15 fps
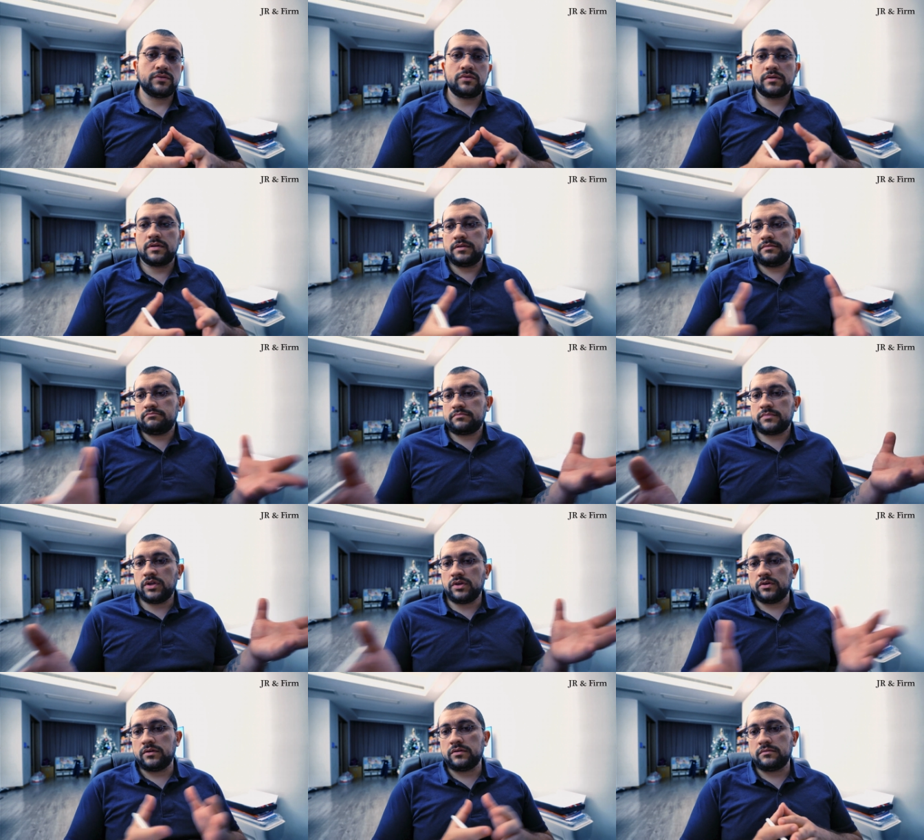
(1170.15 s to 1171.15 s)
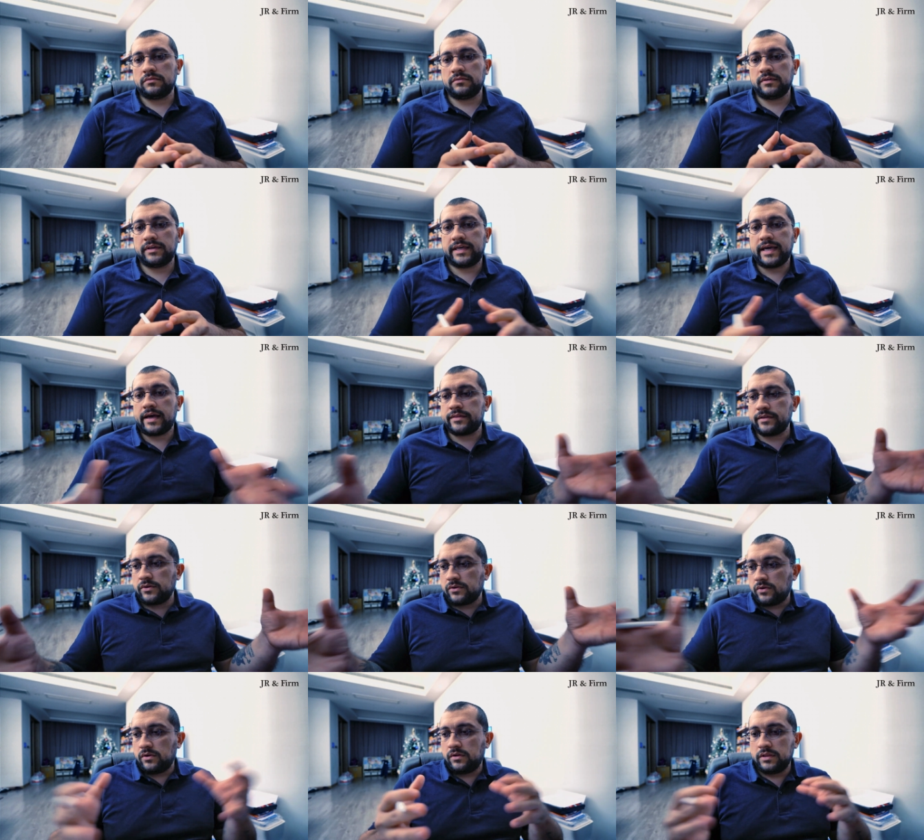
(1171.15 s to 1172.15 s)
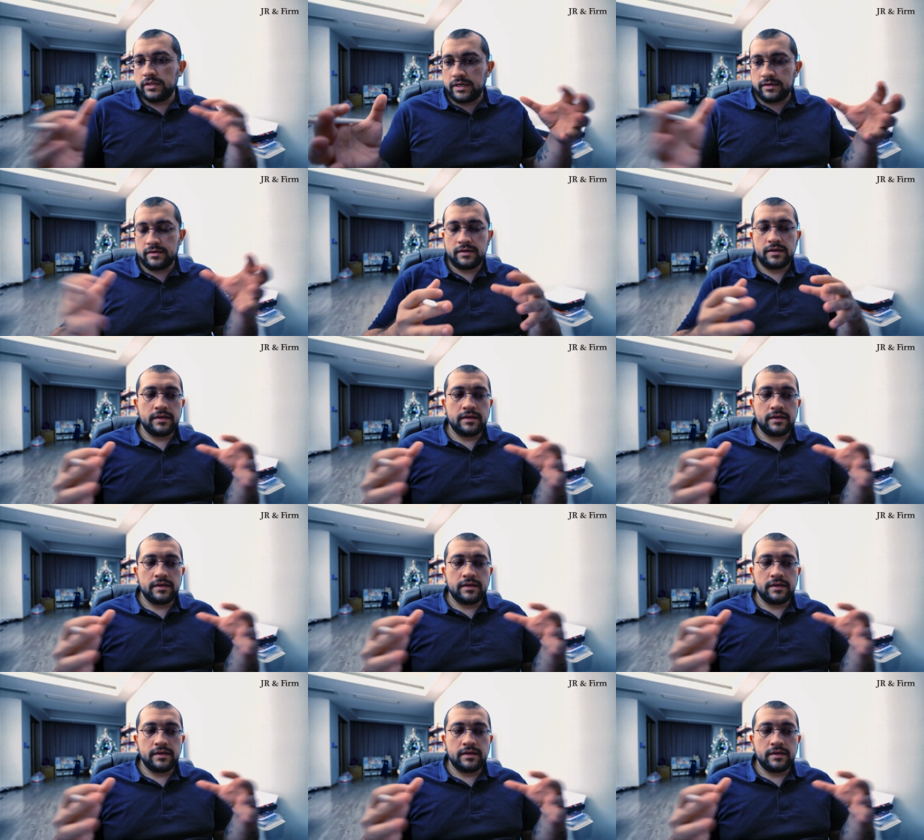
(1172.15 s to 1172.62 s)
you can, gather all the